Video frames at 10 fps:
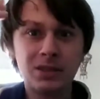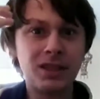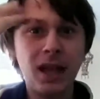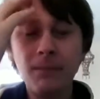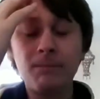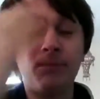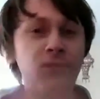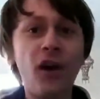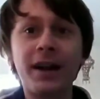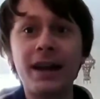Something
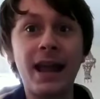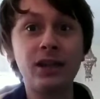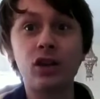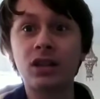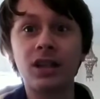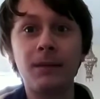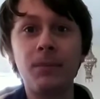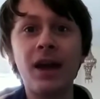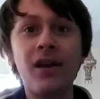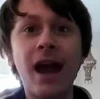fucking interesting
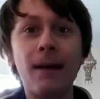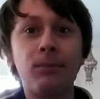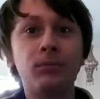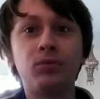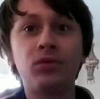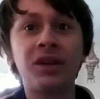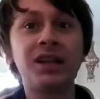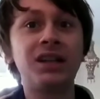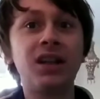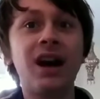better happen
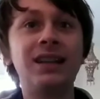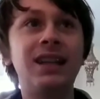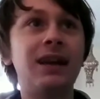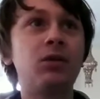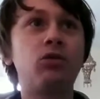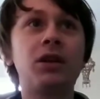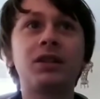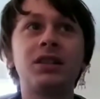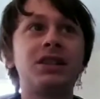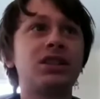pretty goddamn
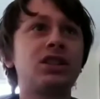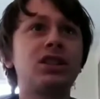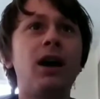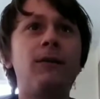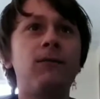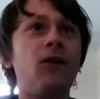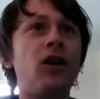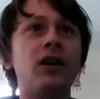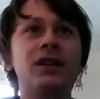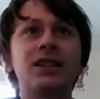quickly, because so
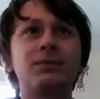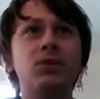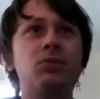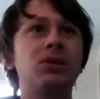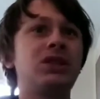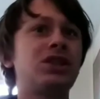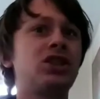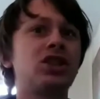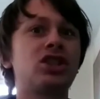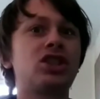far this movie's
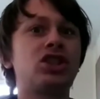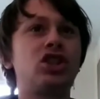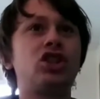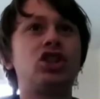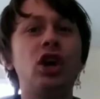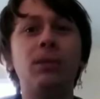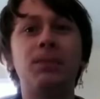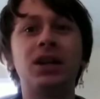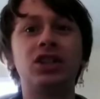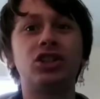just
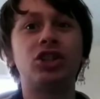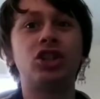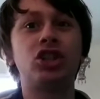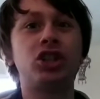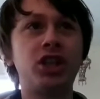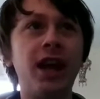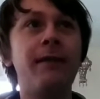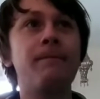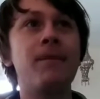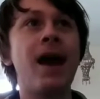stupid as
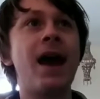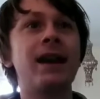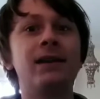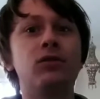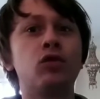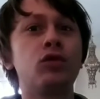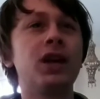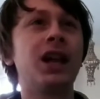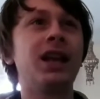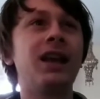shit, man. It
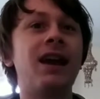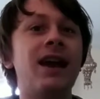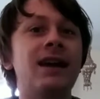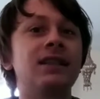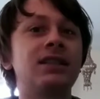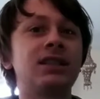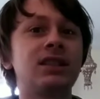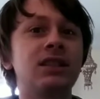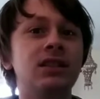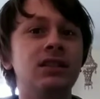really is.